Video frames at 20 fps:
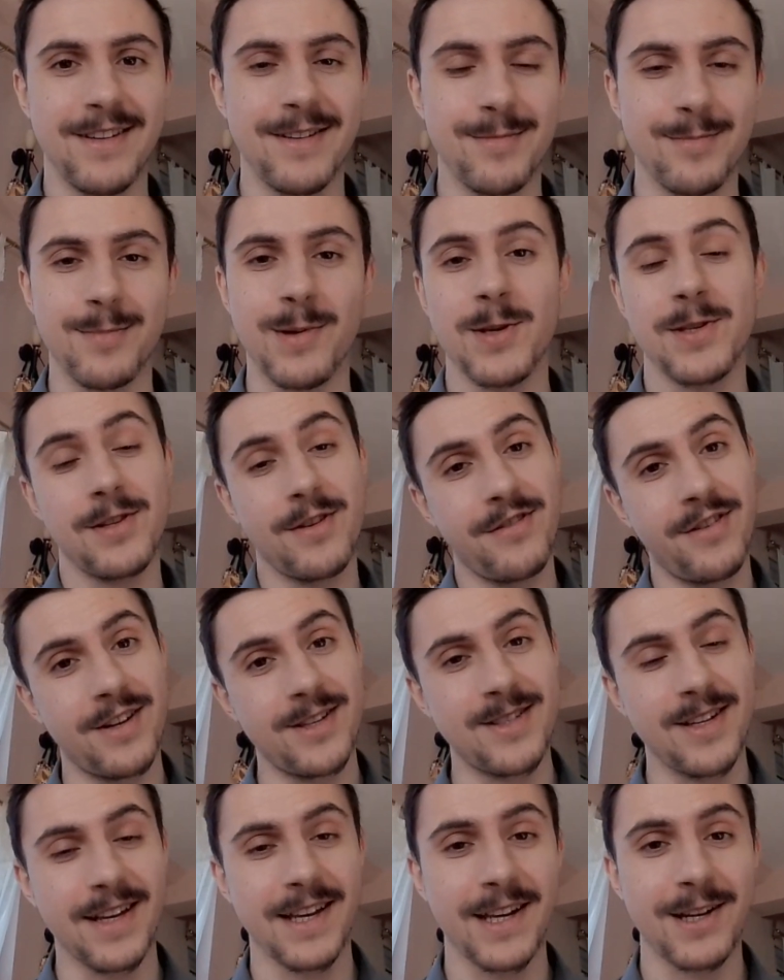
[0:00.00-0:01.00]
most of
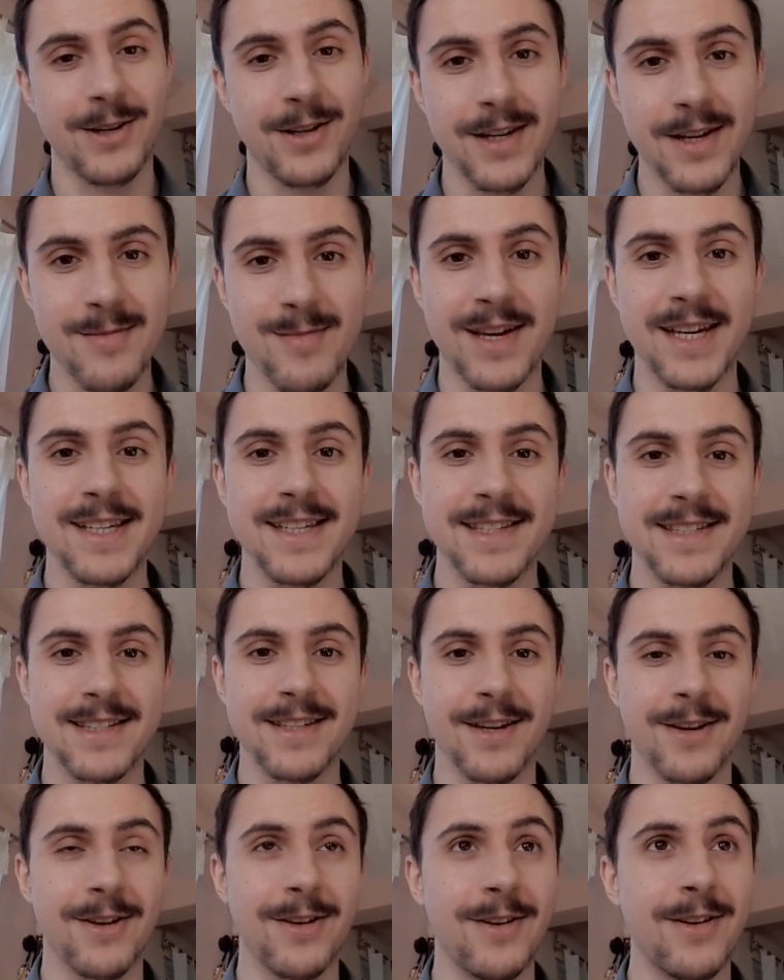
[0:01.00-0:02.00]
us are economists,
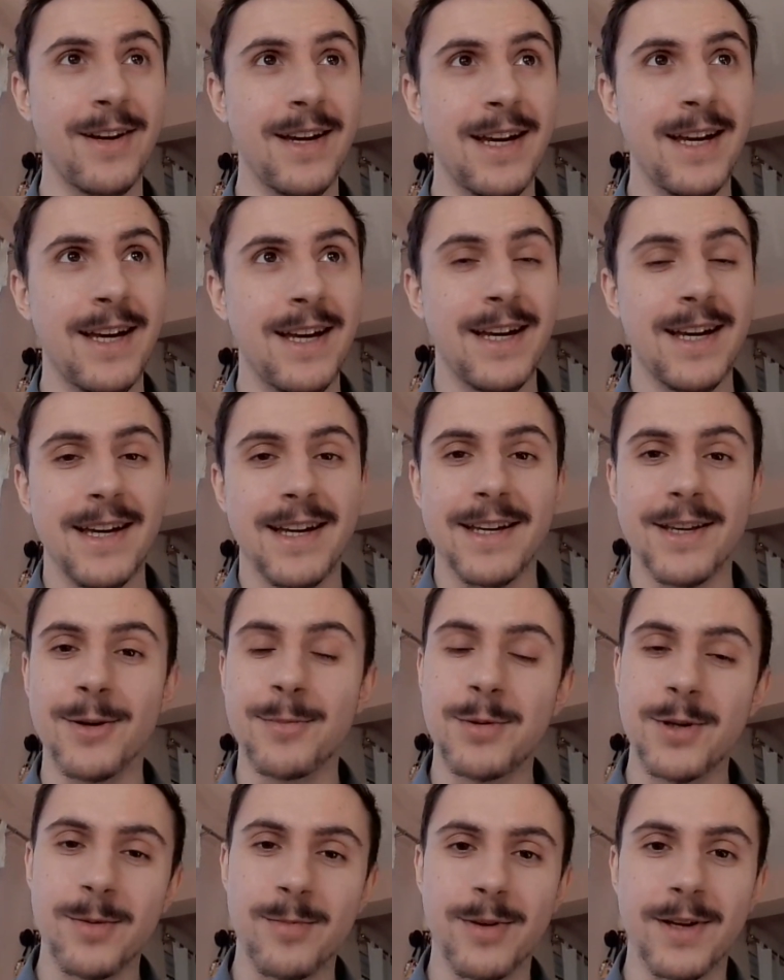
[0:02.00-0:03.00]
so you're
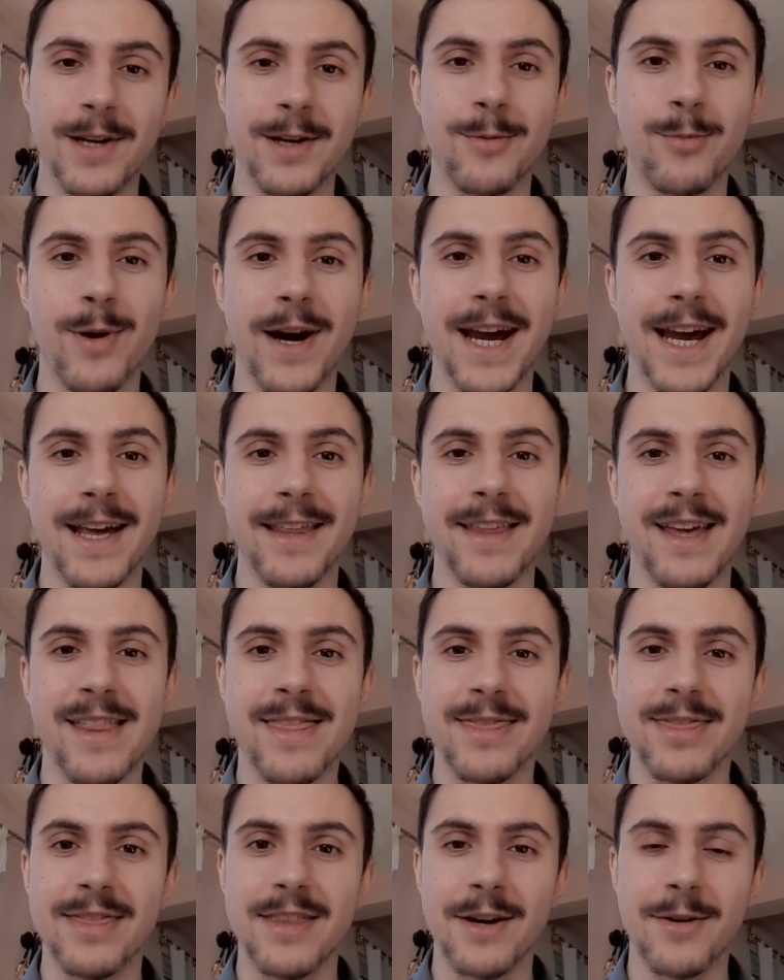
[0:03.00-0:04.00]
probably aware that